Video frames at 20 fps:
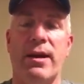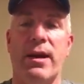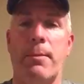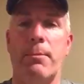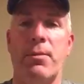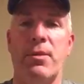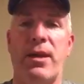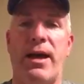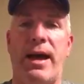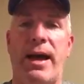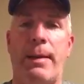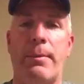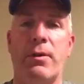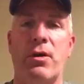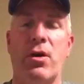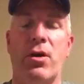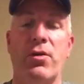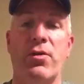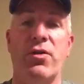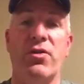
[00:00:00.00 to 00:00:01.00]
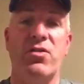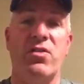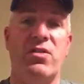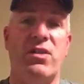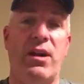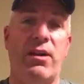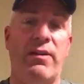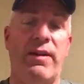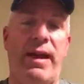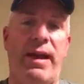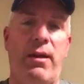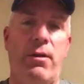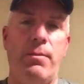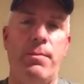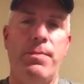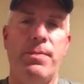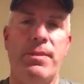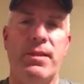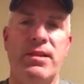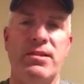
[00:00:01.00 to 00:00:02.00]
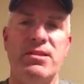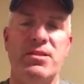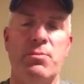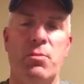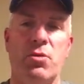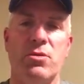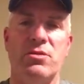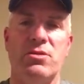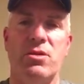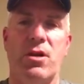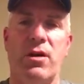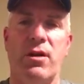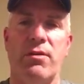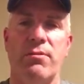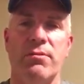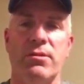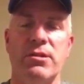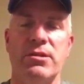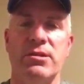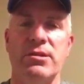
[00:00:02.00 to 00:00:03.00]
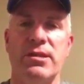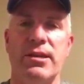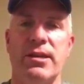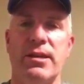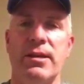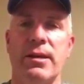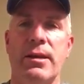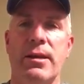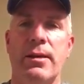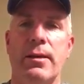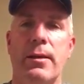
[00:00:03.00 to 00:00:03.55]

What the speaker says: on Blab called The Stare Down. That's sports talk and real estate.